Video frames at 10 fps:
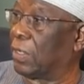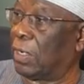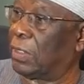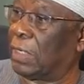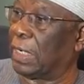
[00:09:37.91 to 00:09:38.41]

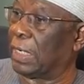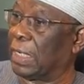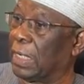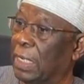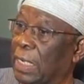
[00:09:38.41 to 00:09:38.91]
not
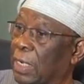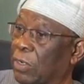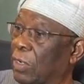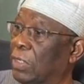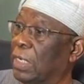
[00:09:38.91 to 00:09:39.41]

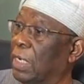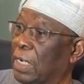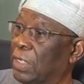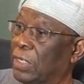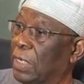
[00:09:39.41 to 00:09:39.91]

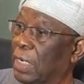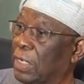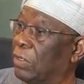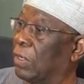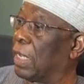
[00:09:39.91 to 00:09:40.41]

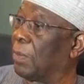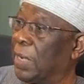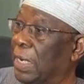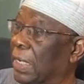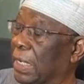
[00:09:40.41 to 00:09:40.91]
English or
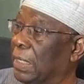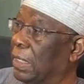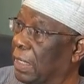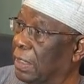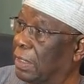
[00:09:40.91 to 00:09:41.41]
American
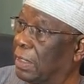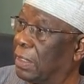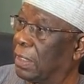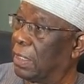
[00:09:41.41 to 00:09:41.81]
English.